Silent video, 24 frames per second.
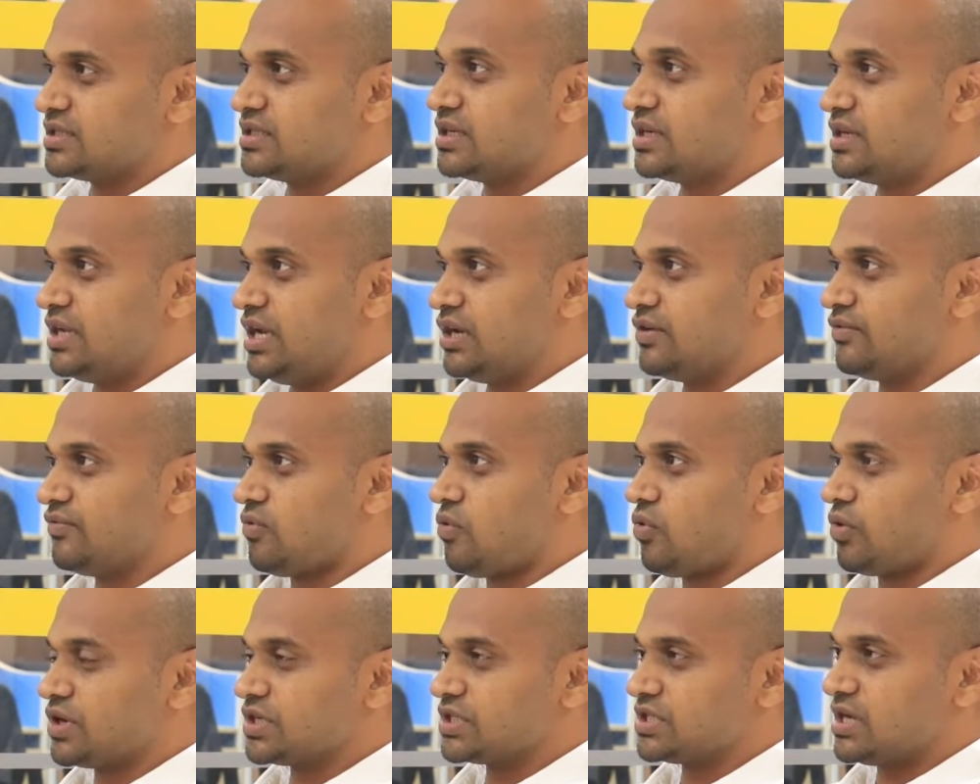They need to
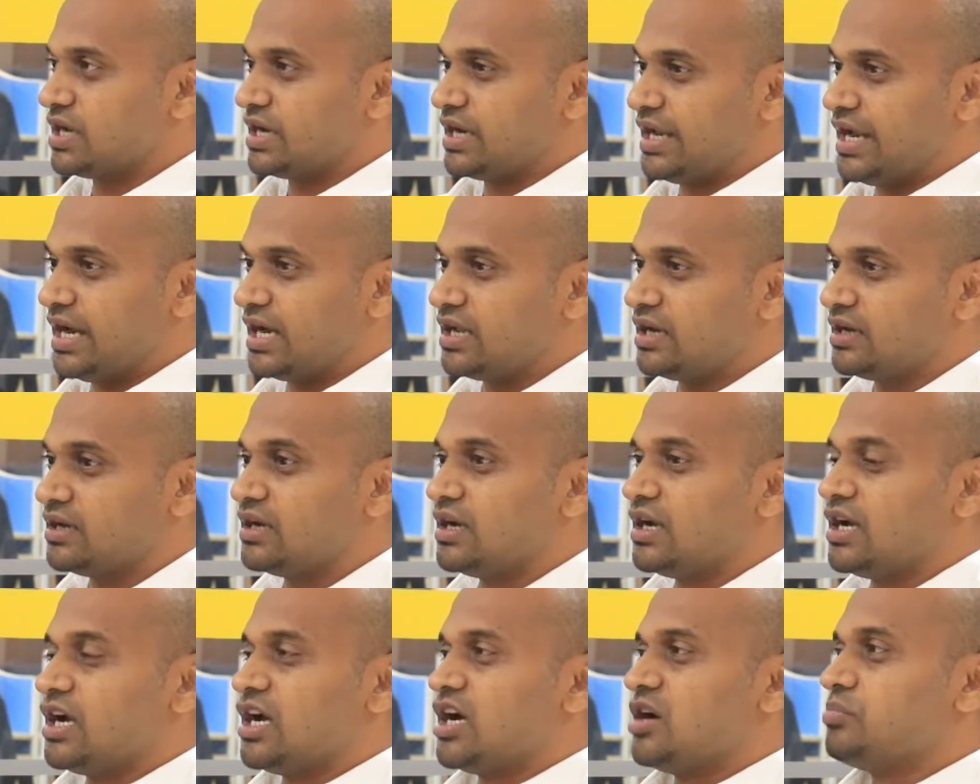focus on data,
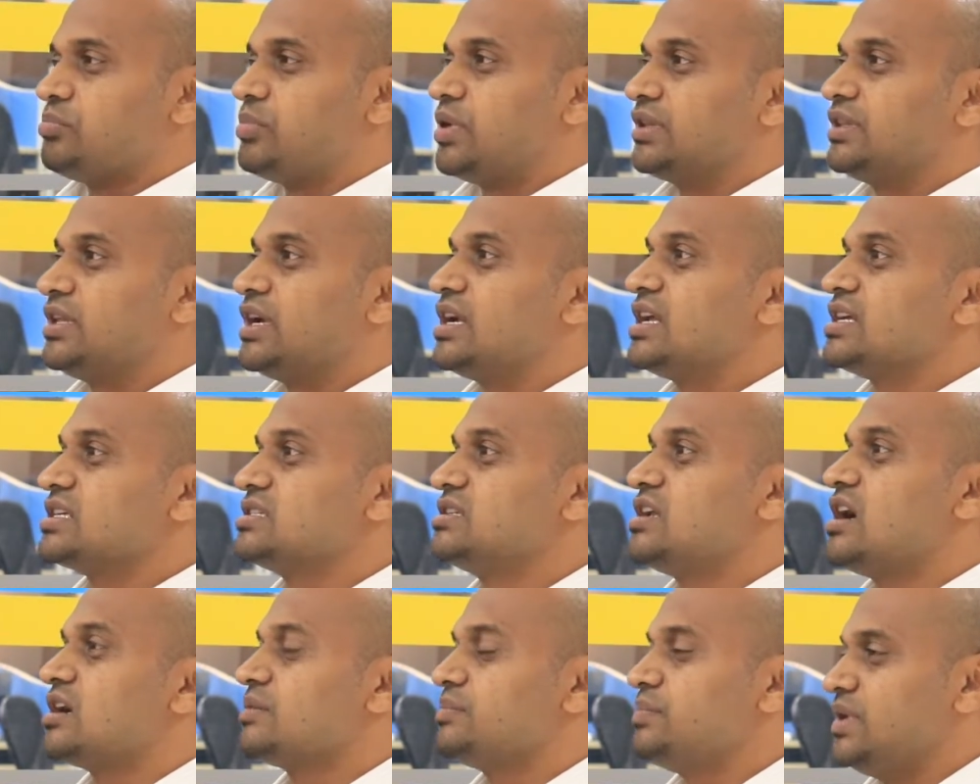but that does
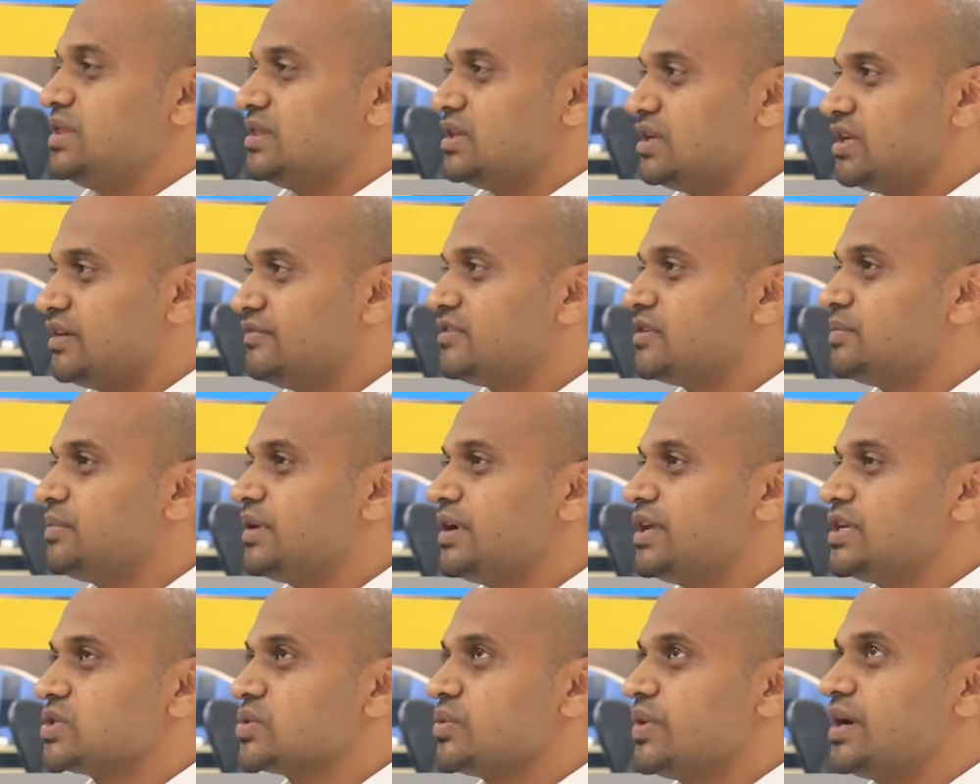not mean that
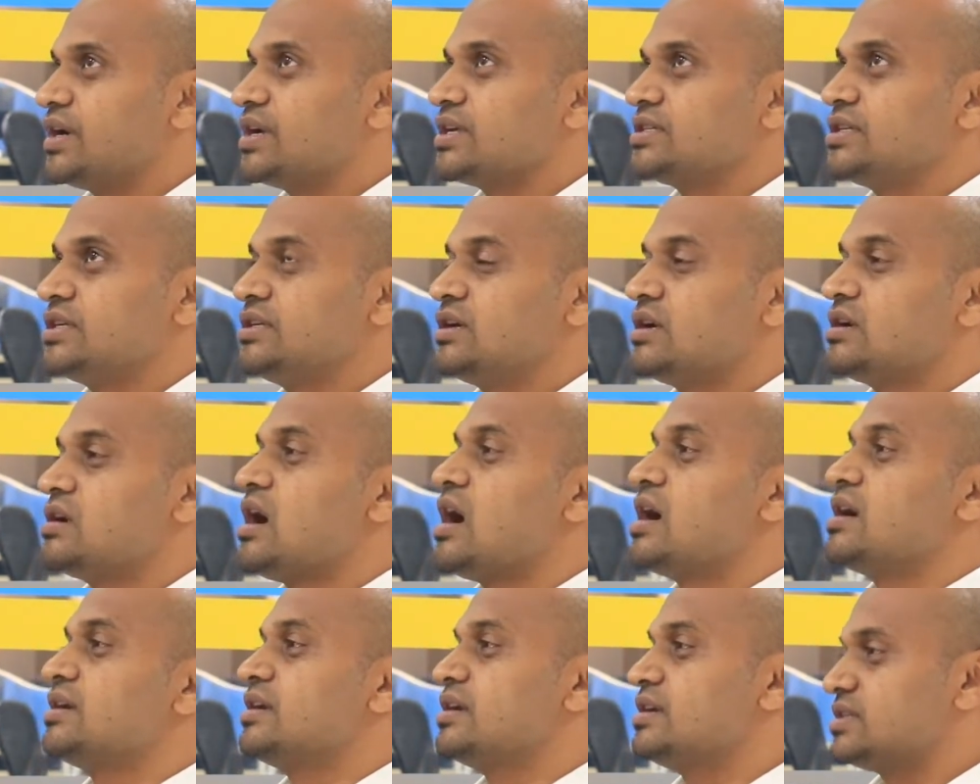everybody is going to sit on
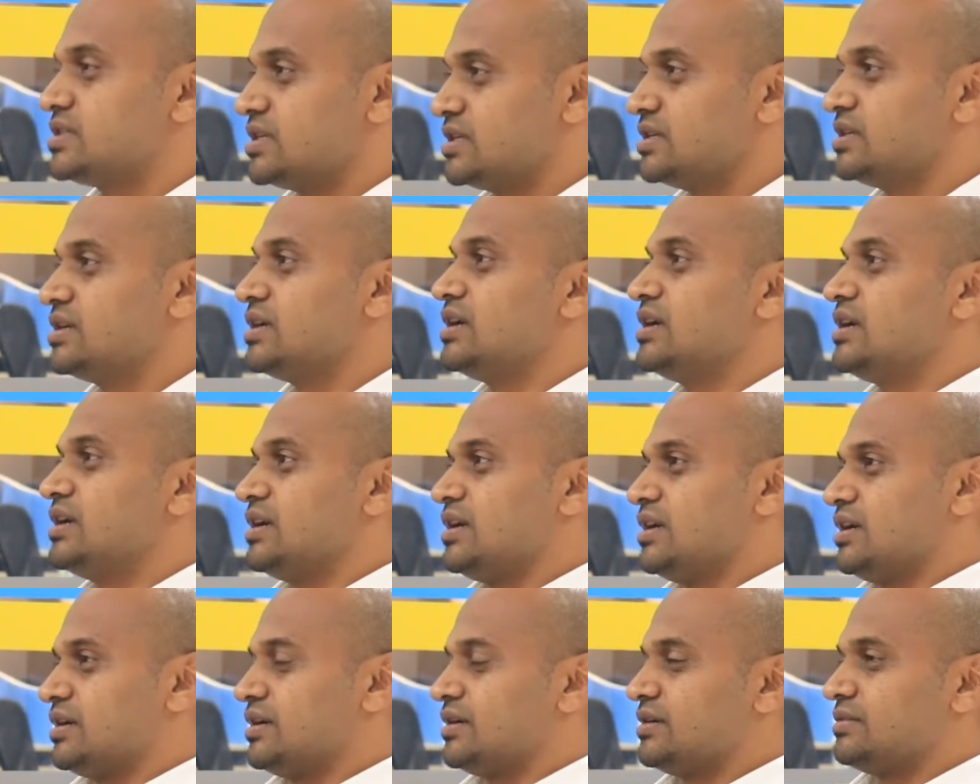hundreds of
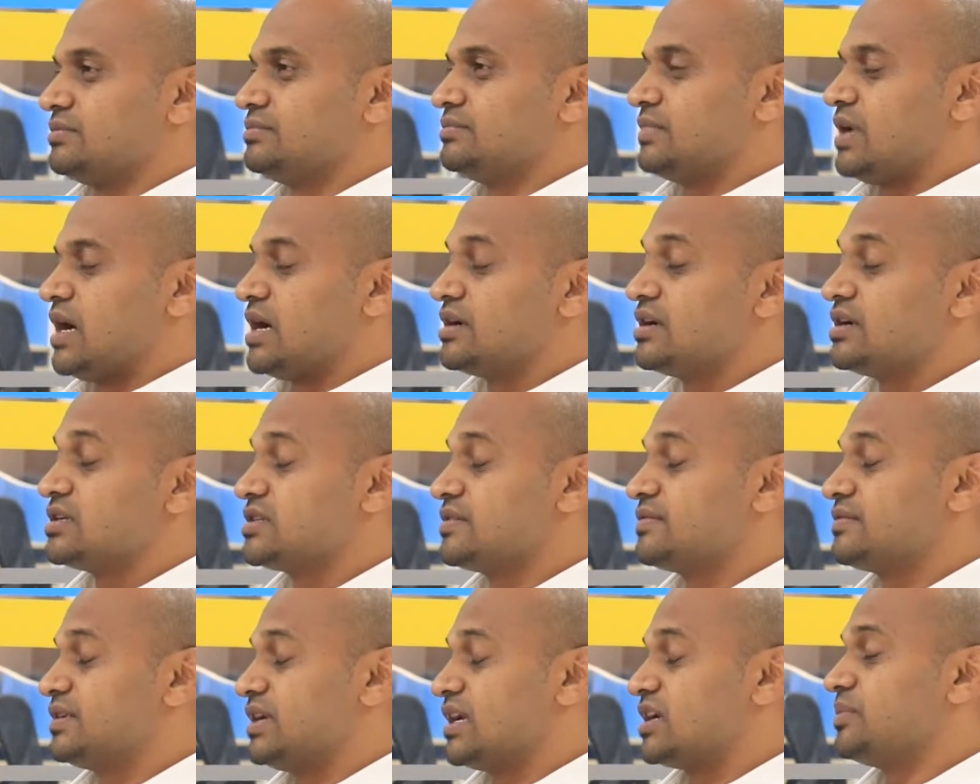
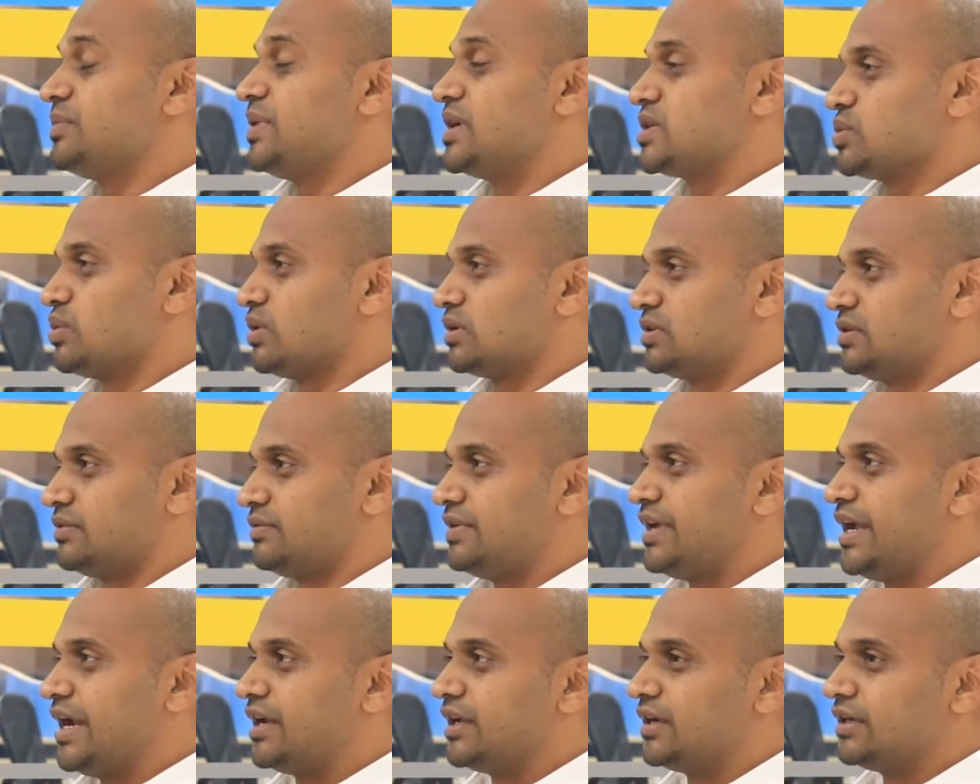terabytes worth of
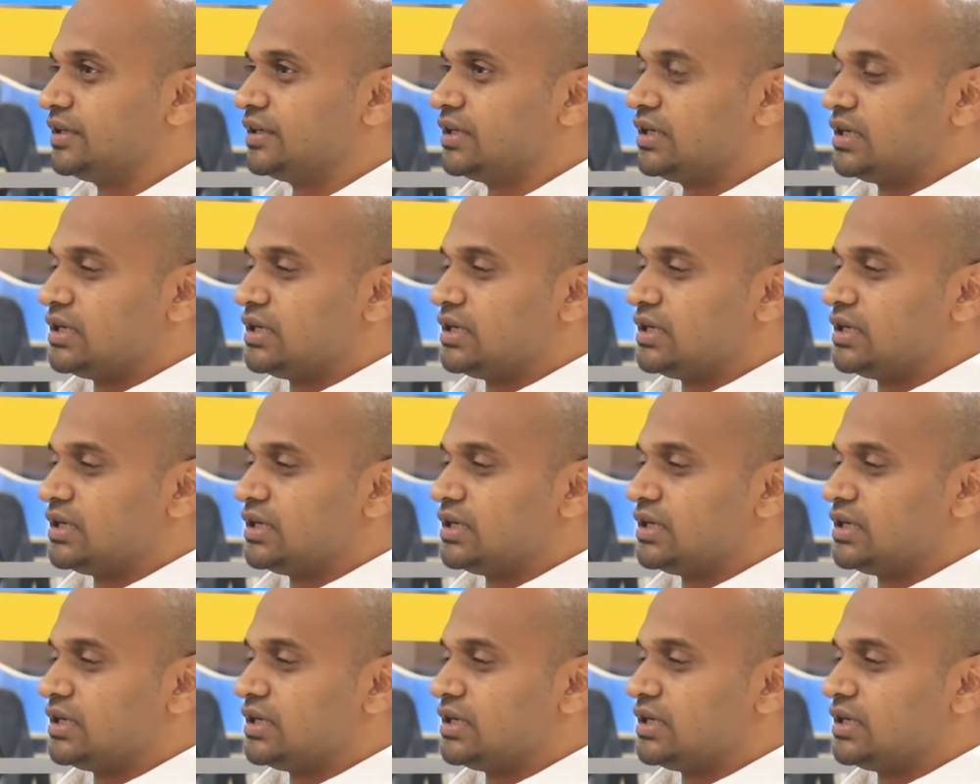data.